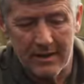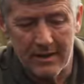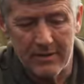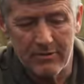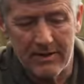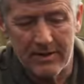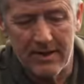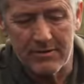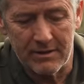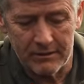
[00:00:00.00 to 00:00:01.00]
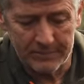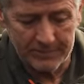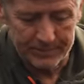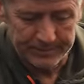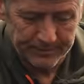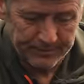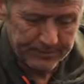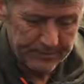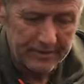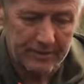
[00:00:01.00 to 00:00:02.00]
and you're ready to go.
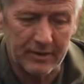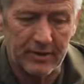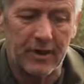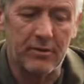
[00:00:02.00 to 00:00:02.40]
You